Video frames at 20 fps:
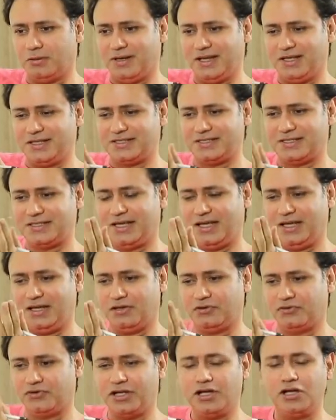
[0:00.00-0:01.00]
let's
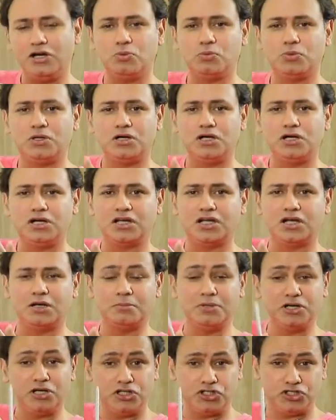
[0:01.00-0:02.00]
say, real world
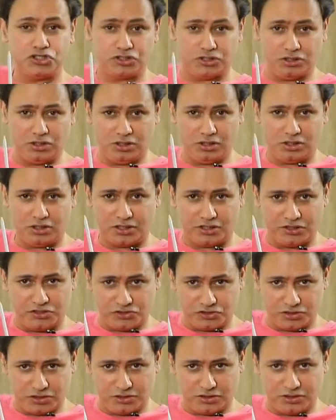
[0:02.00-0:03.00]
commercial
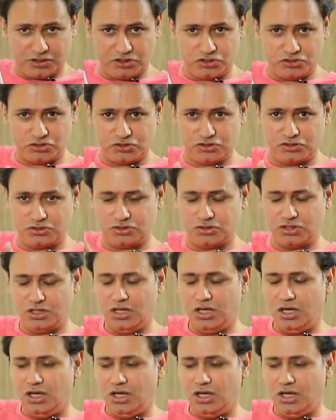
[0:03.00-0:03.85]
considerations.